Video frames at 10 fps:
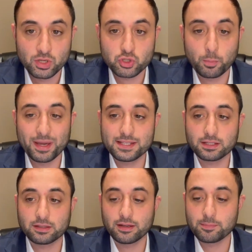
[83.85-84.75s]
So
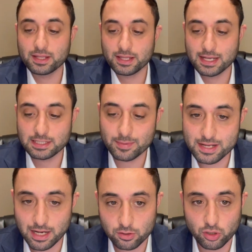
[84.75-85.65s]
basically, Rabbi Eliezer ben
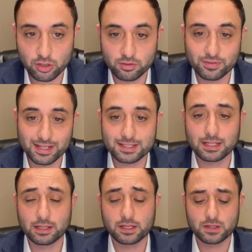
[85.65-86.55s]
Yaakov is
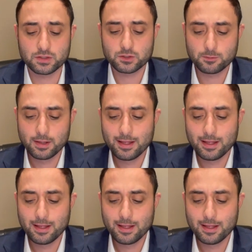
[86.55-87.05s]
telling us